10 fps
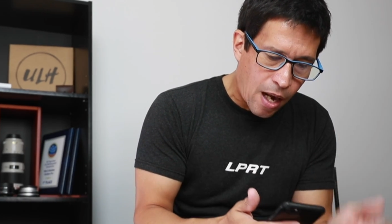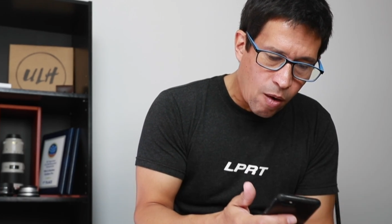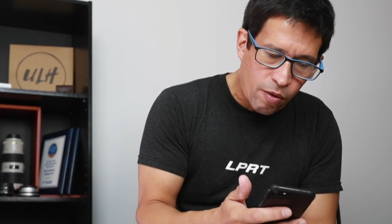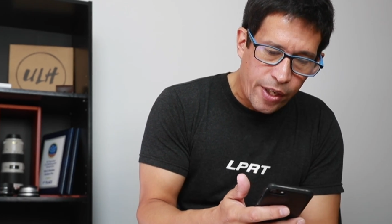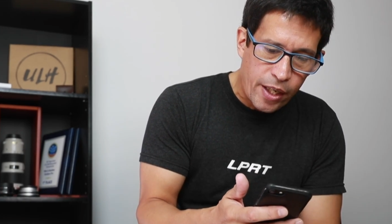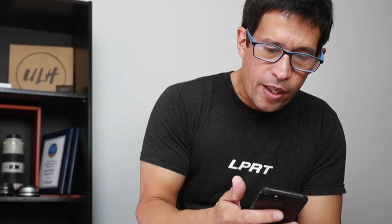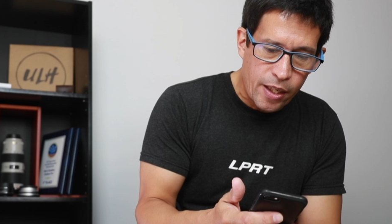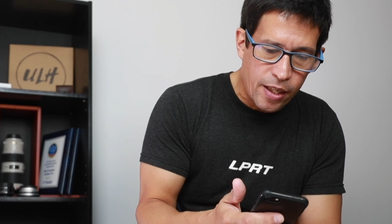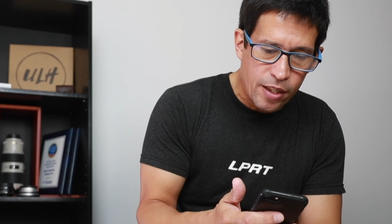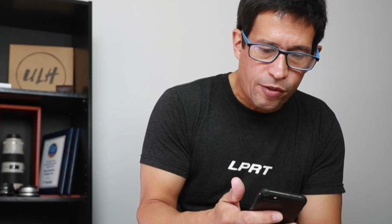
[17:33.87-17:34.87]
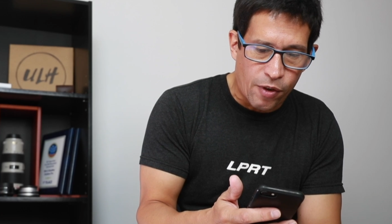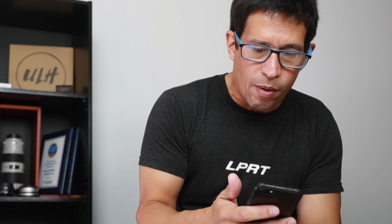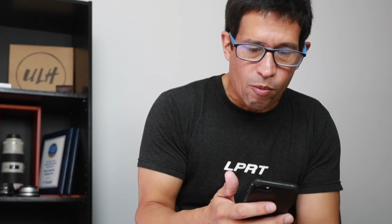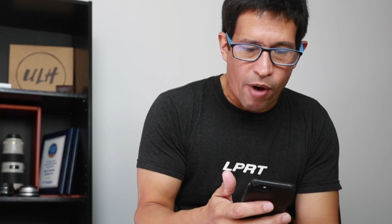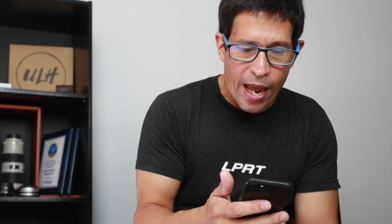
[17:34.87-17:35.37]
I'll read is
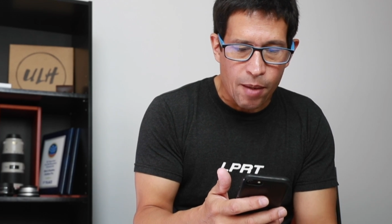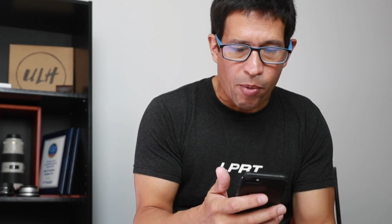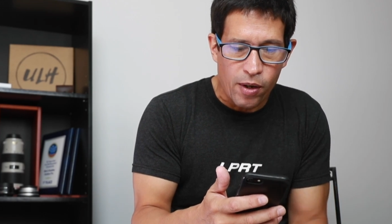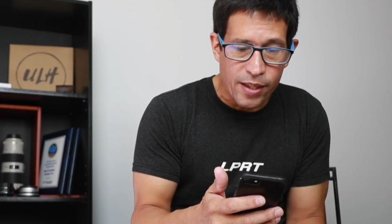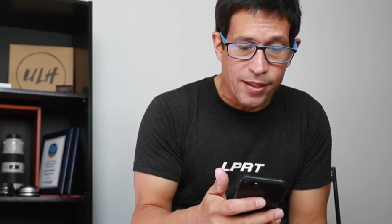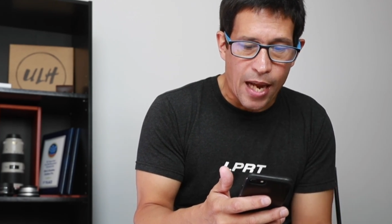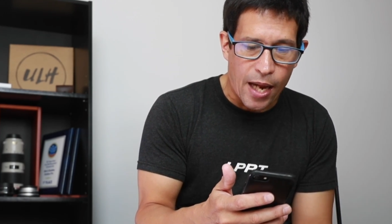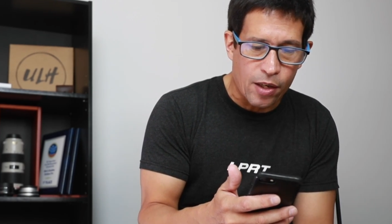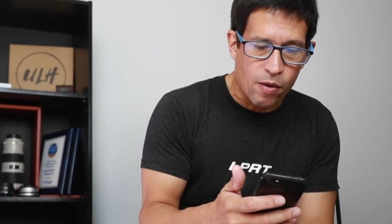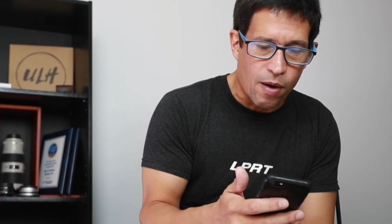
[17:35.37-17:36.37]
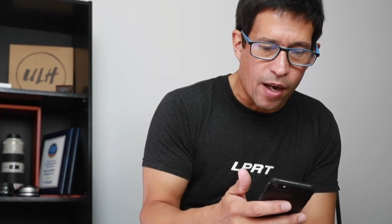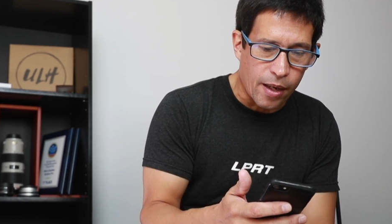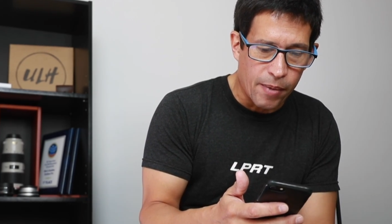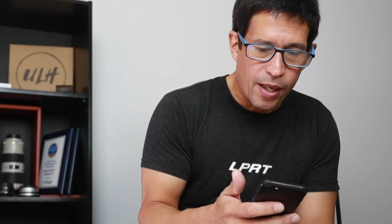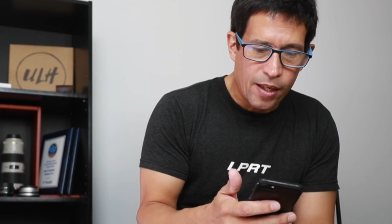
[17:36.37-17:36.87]
from Racquetball is Not a
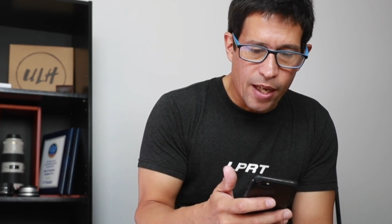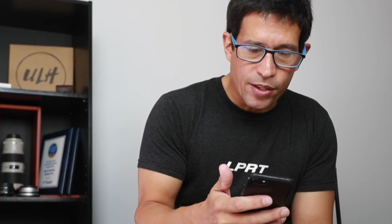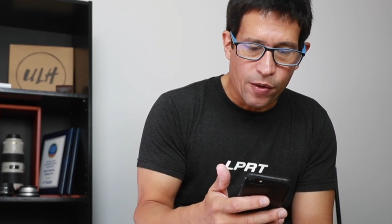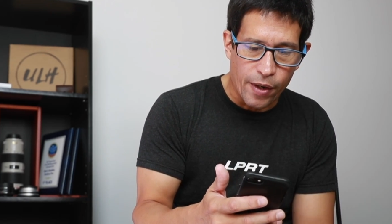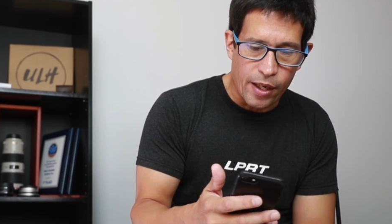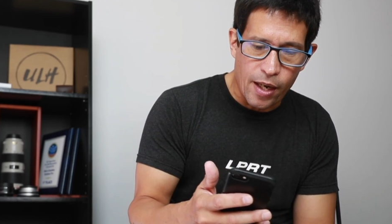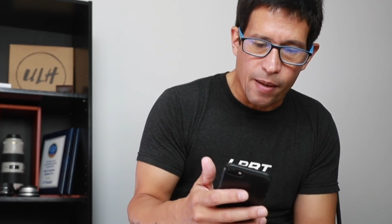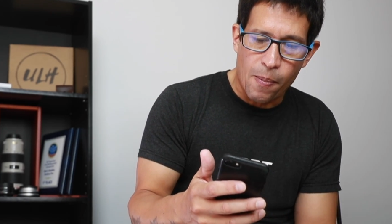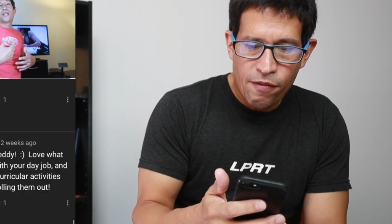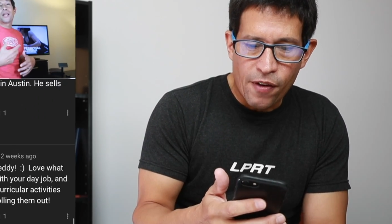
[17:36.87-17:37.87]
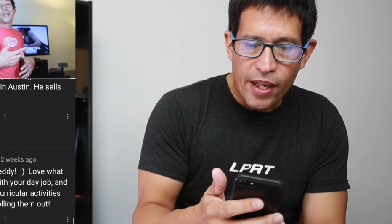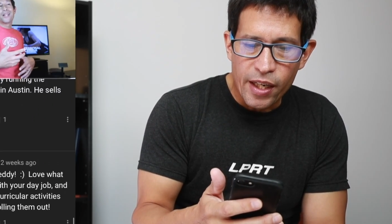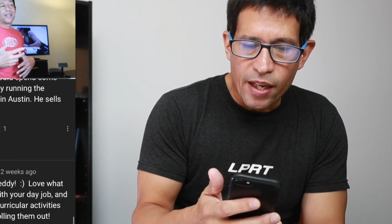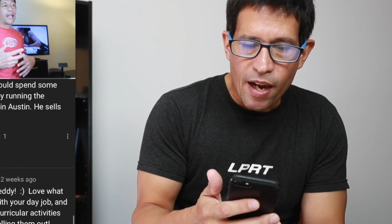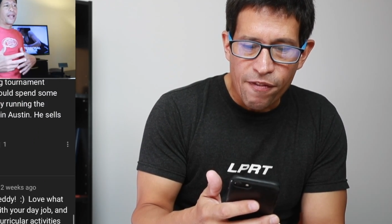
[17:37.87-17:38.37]
Crime. That's a great name. Freddy,
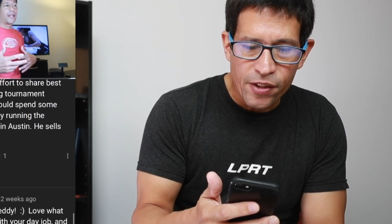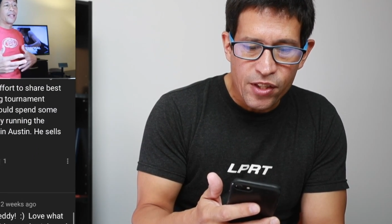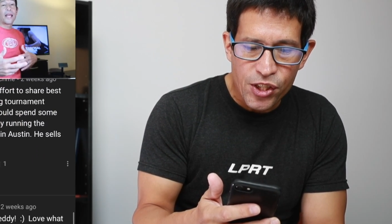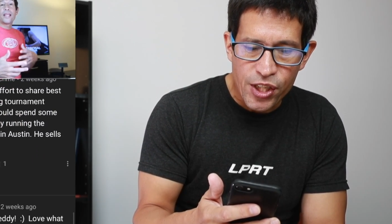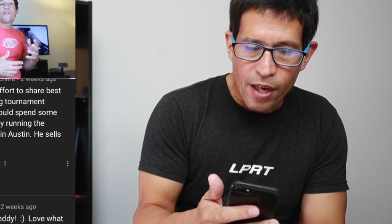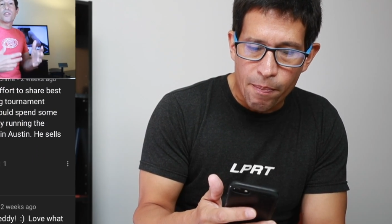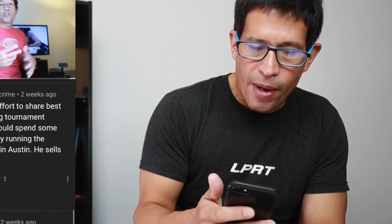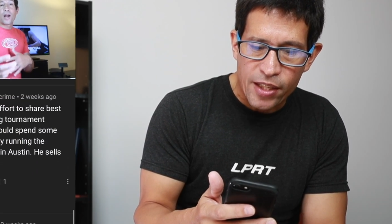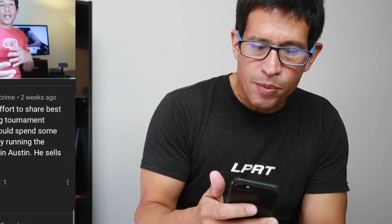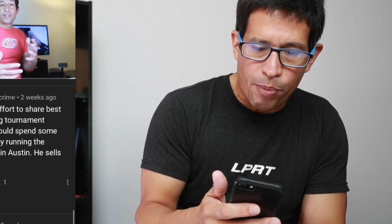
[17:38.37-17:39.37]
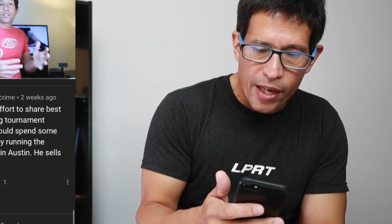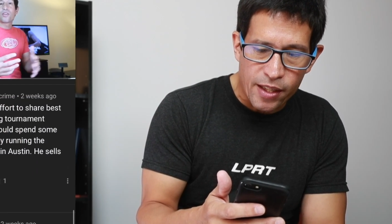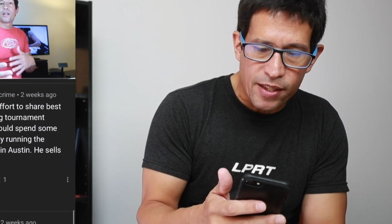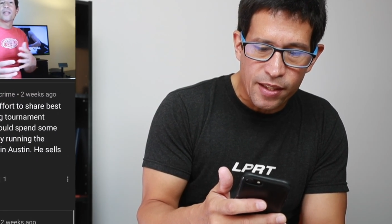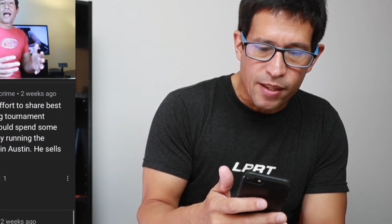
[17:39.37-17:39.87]
in an effort to share best
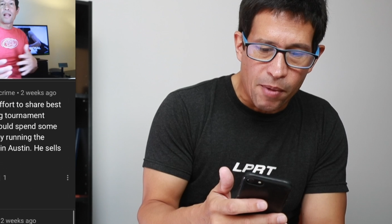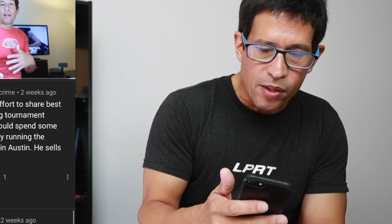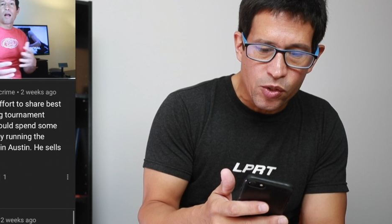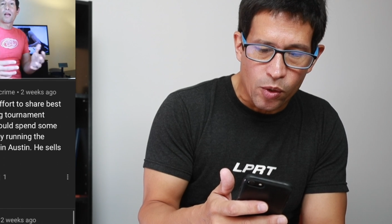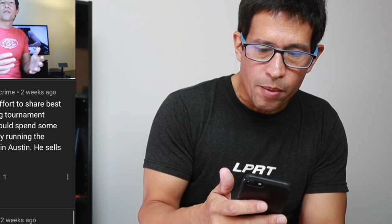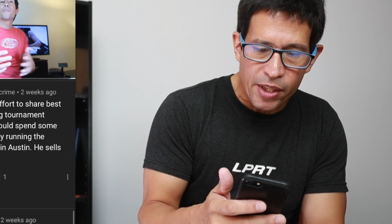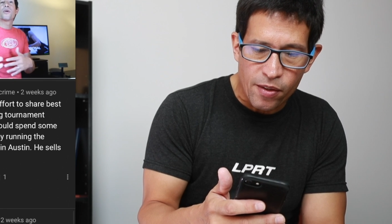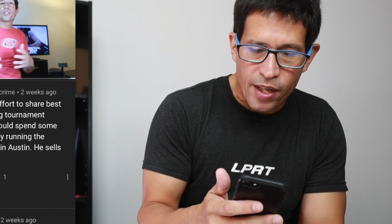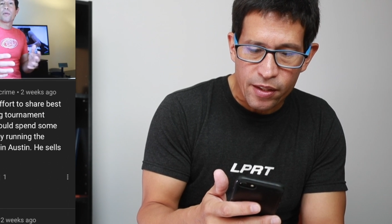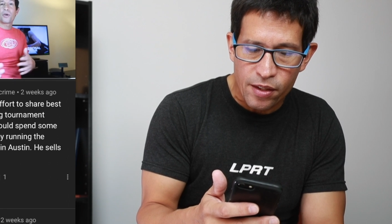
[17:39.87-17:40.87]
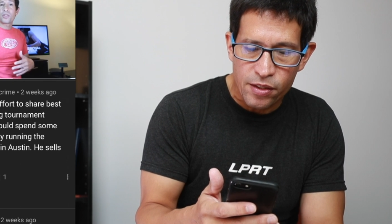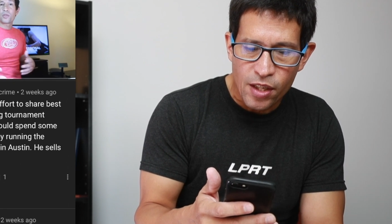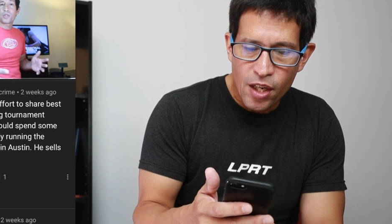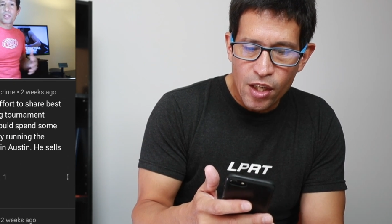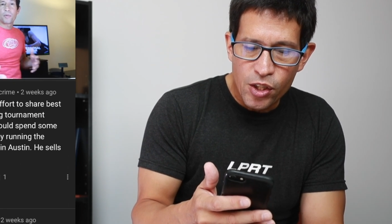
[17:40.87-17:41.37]
practices among tournament directors,
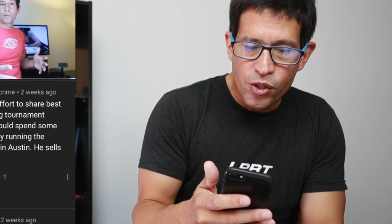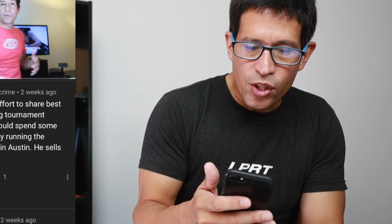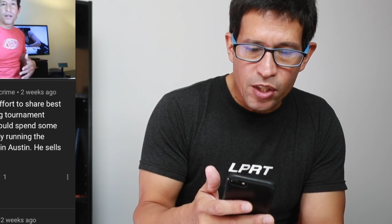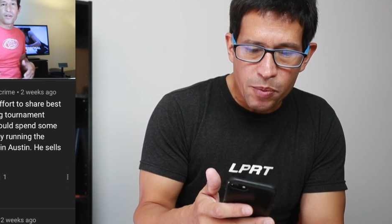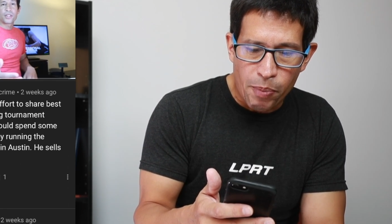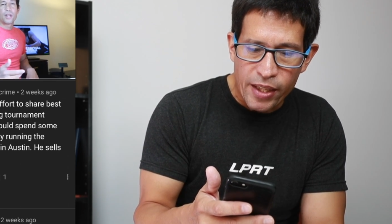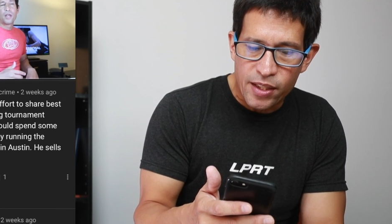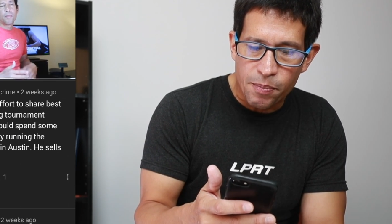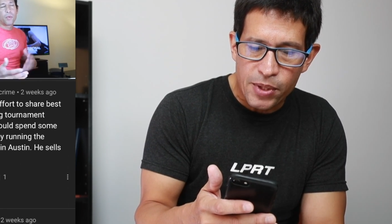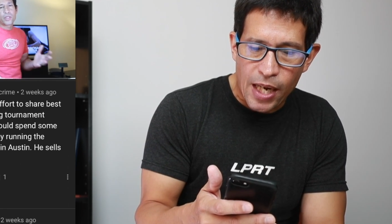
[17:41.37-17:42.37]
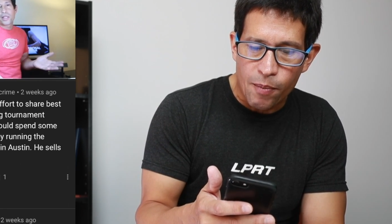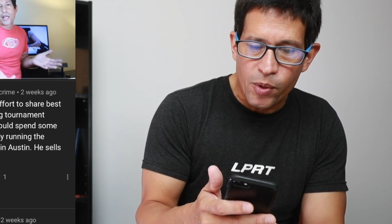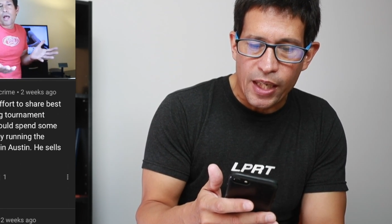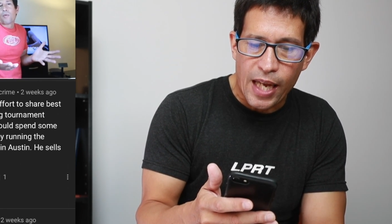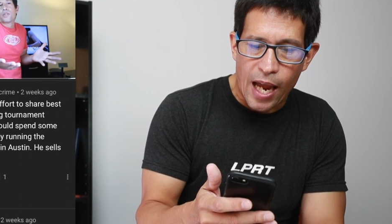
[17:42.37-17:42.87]
you should spend some time
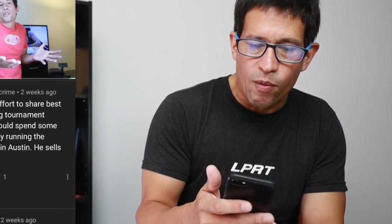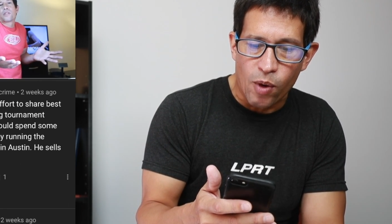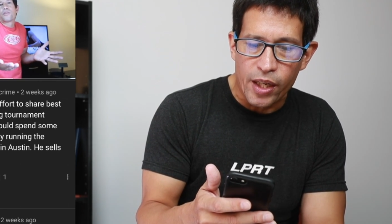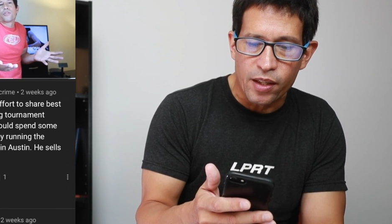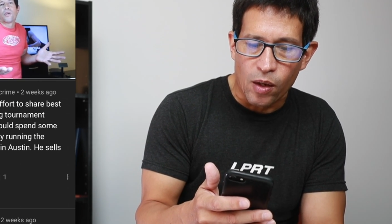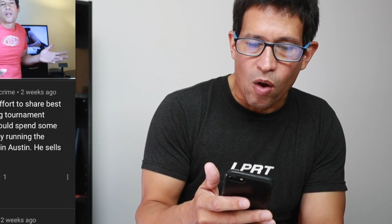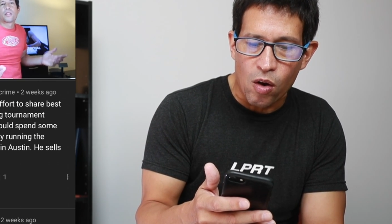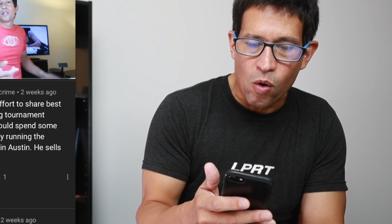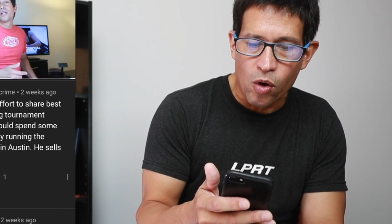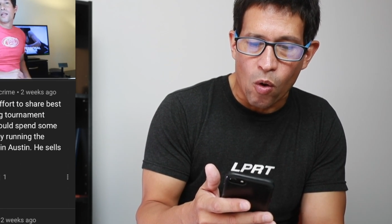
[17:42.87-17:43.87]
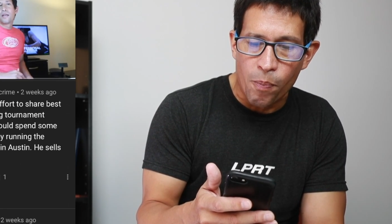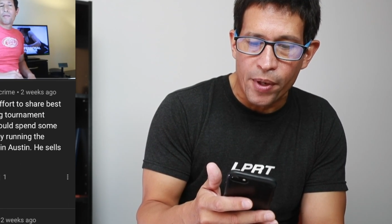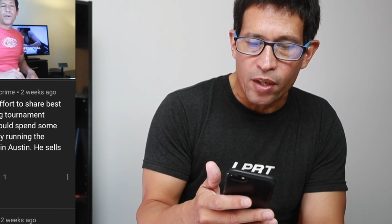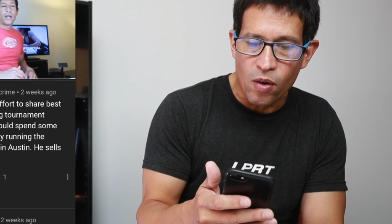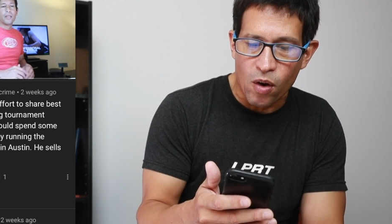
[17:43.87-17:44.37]
with the guy running the Longhorn
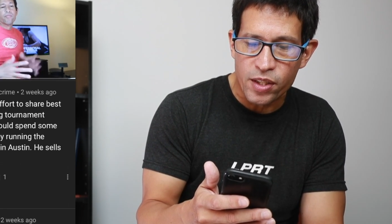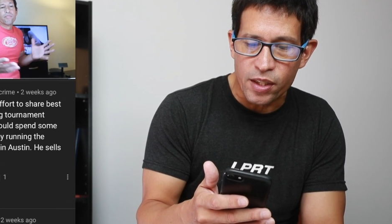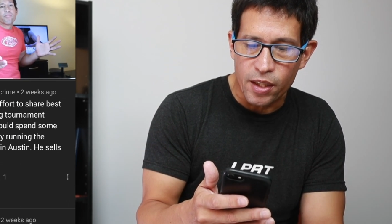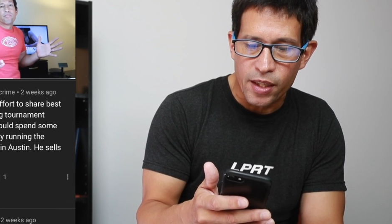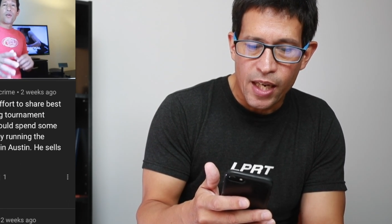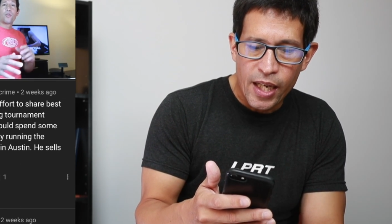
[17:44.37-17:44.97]
Open in Austin.